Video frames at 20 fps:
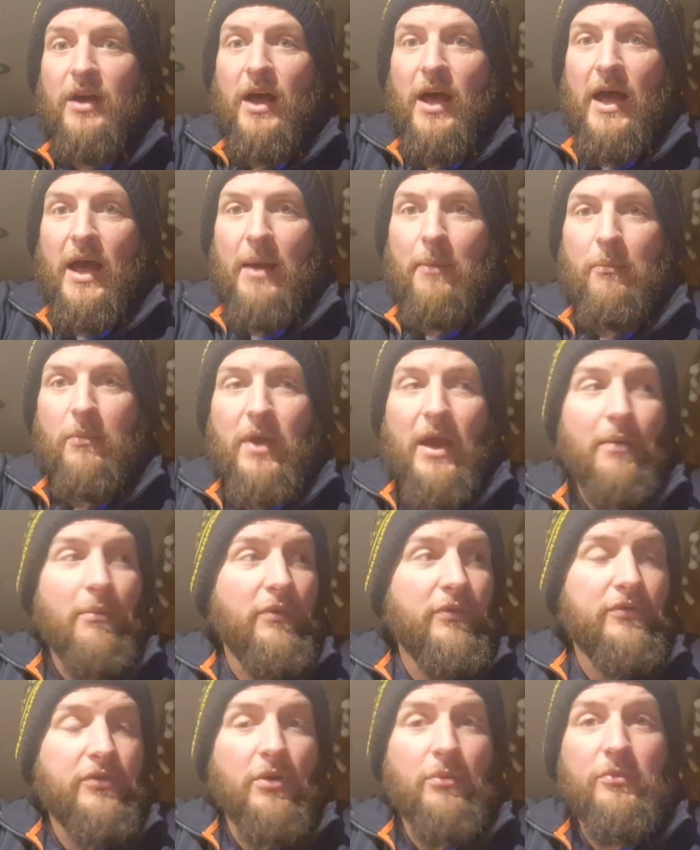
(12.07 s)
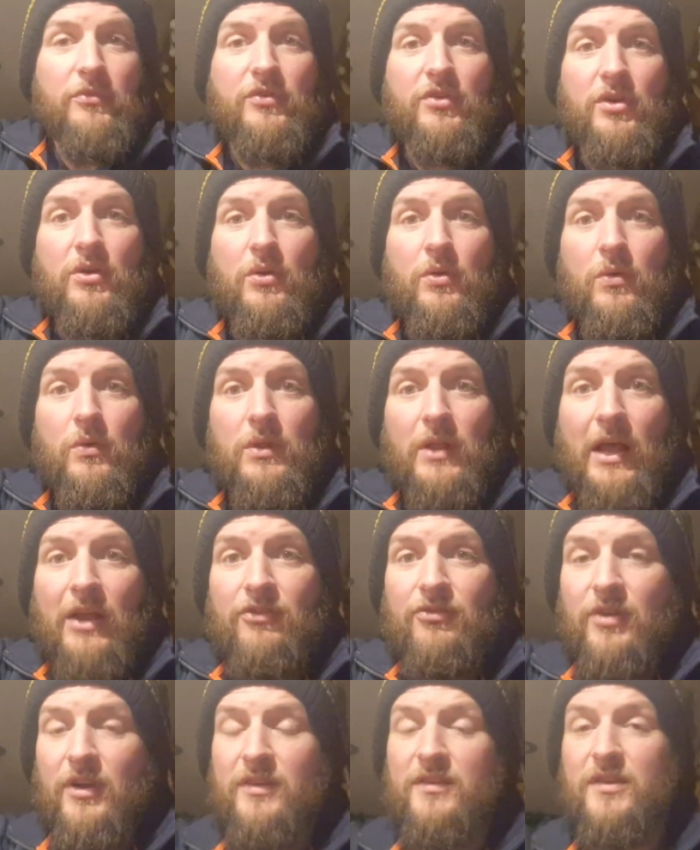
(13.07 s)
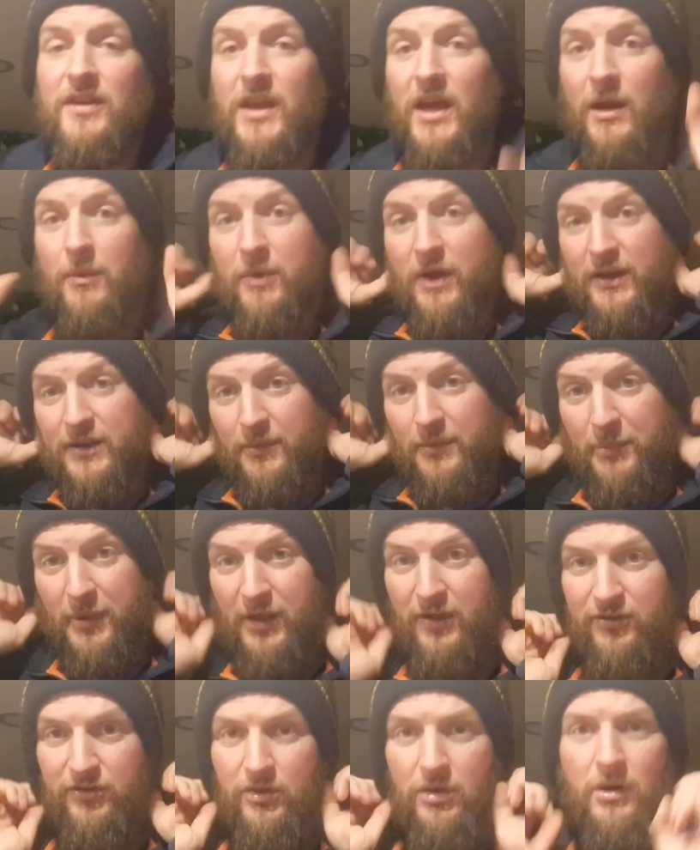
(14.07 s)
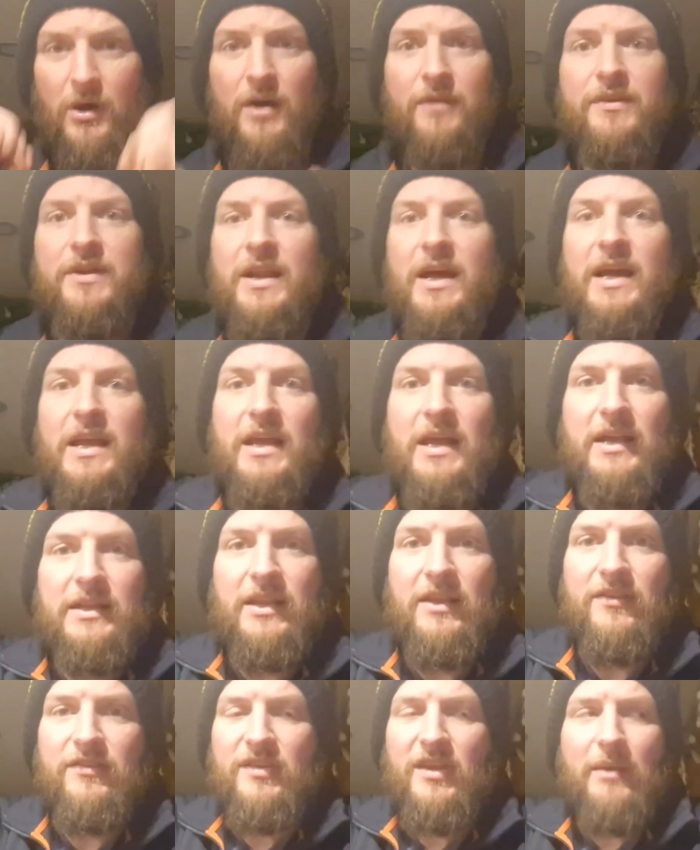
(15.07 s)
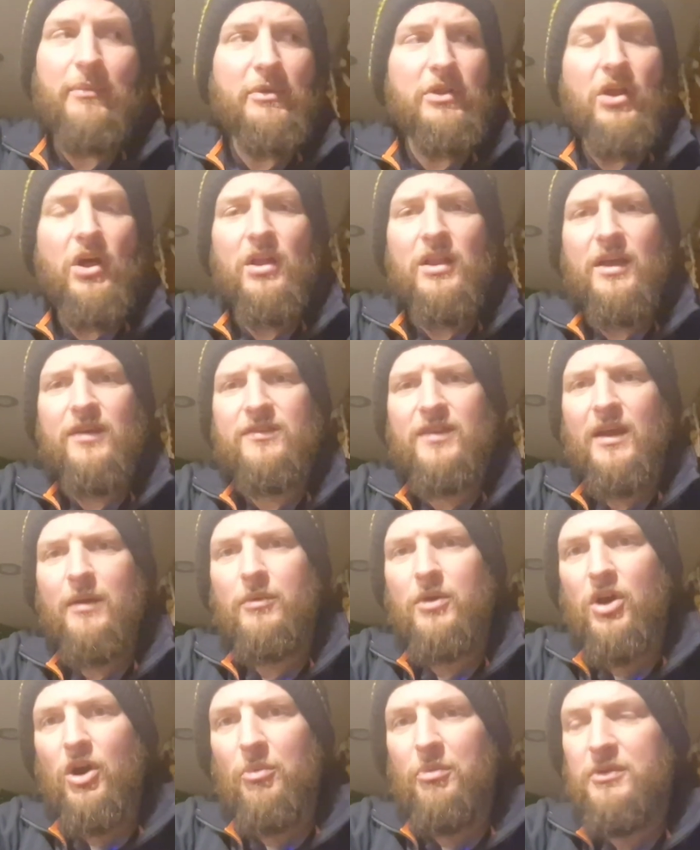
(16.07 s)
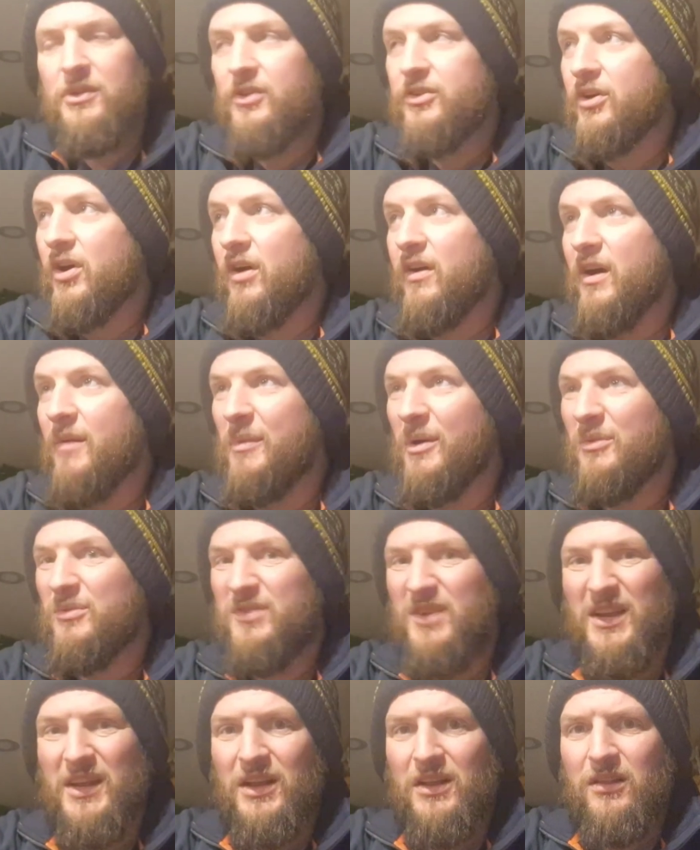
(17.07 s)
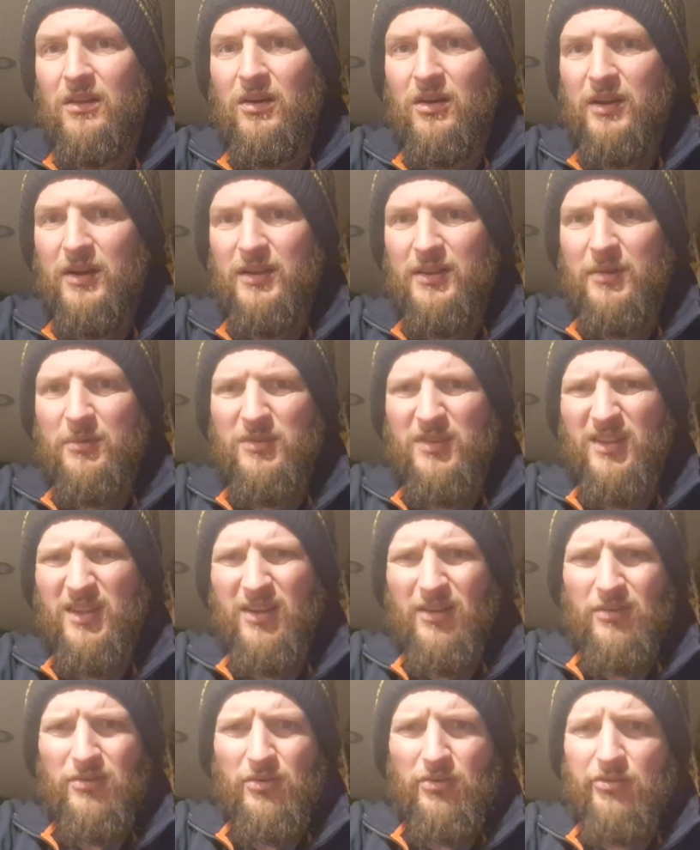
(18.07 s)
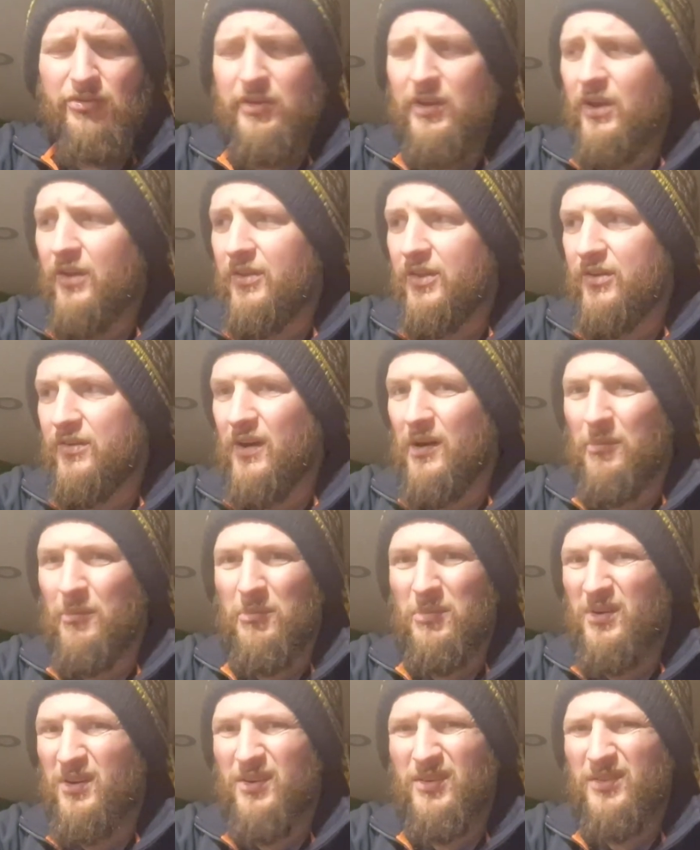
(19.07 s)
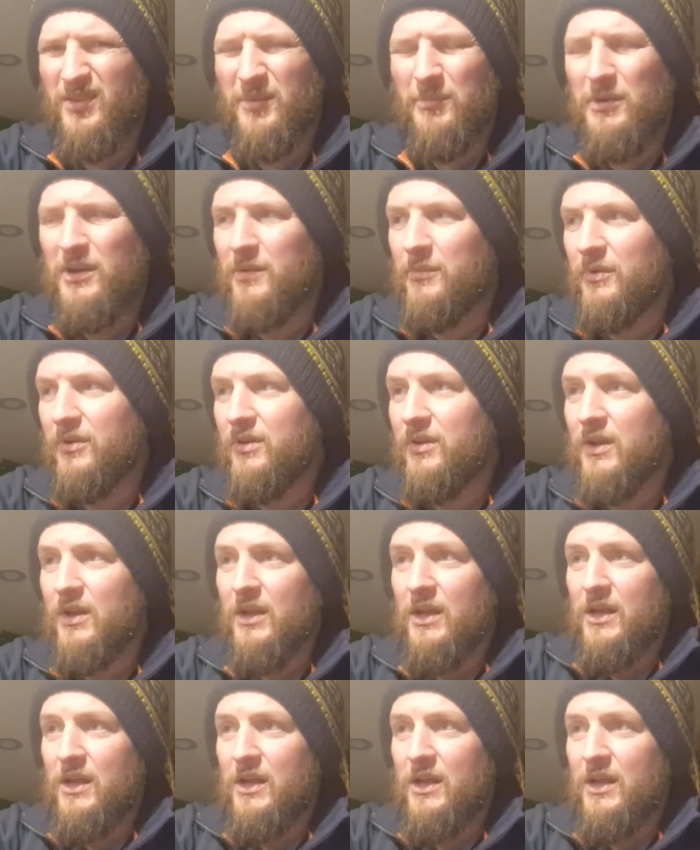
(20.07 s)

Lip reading: Yeah, we've come to Latrigg today. We had a bit of snow overnight. It didn't seem a lot last night. We opened the door at about 10 o'clock and there was a little dusting on the ground, but only minimal.